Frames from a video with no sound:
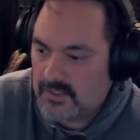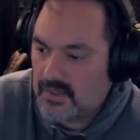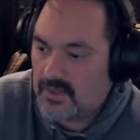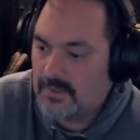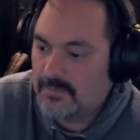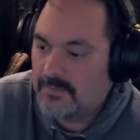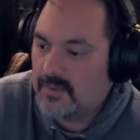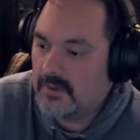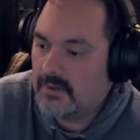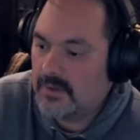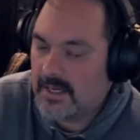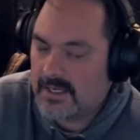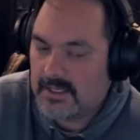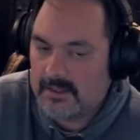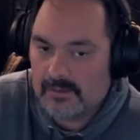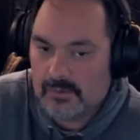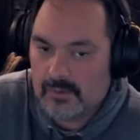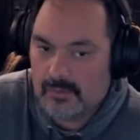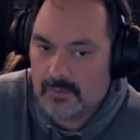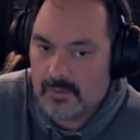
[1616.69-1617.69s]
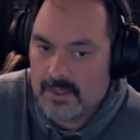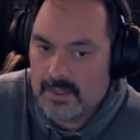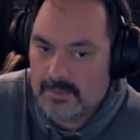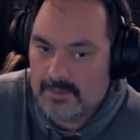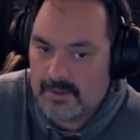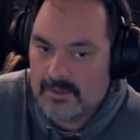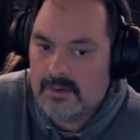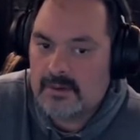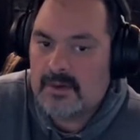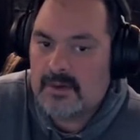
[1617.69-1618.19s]
You can put like a little
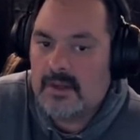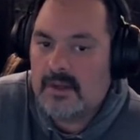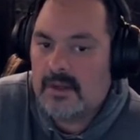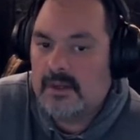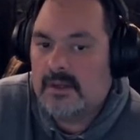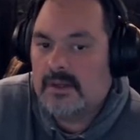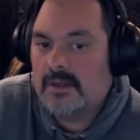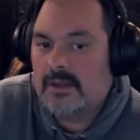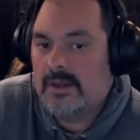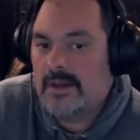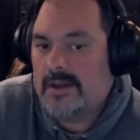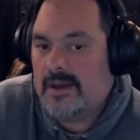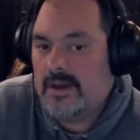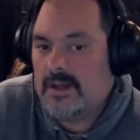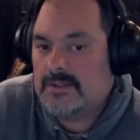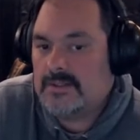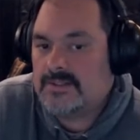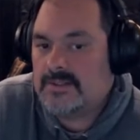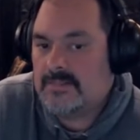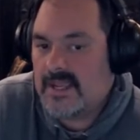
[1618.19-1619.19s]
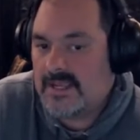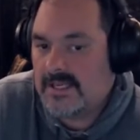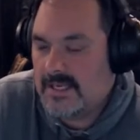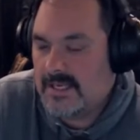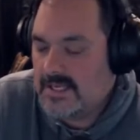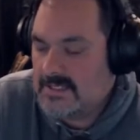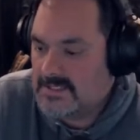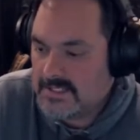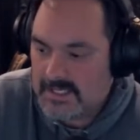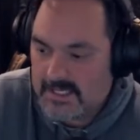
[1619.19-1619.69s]
ribbon uh, to make it
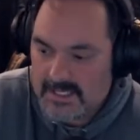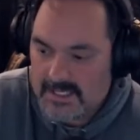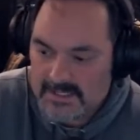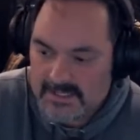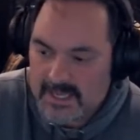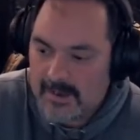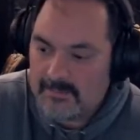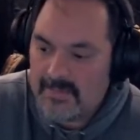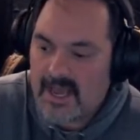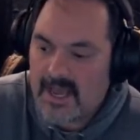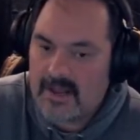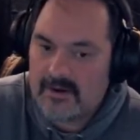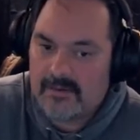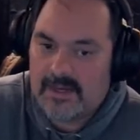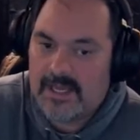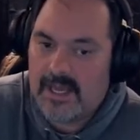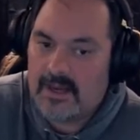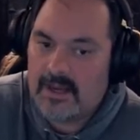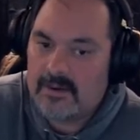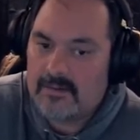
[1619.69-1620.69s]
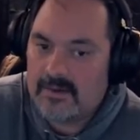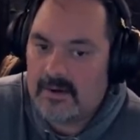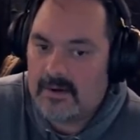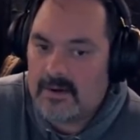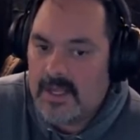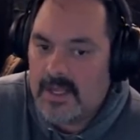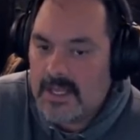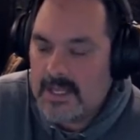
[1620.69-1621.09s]
easy to get that battery out of there.